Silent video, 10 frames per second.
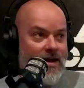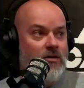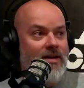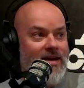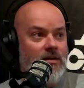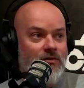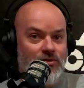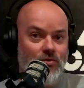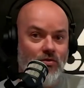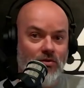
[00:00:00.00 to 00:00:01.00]
land on the
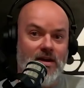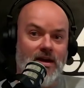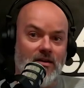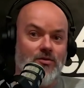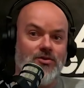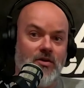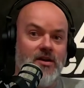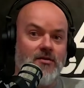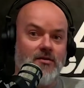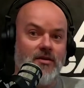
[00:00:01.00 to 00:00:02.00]
shore, and kind of go
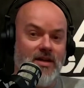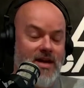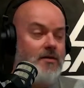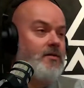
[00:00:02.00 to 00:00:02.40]
straight to the land.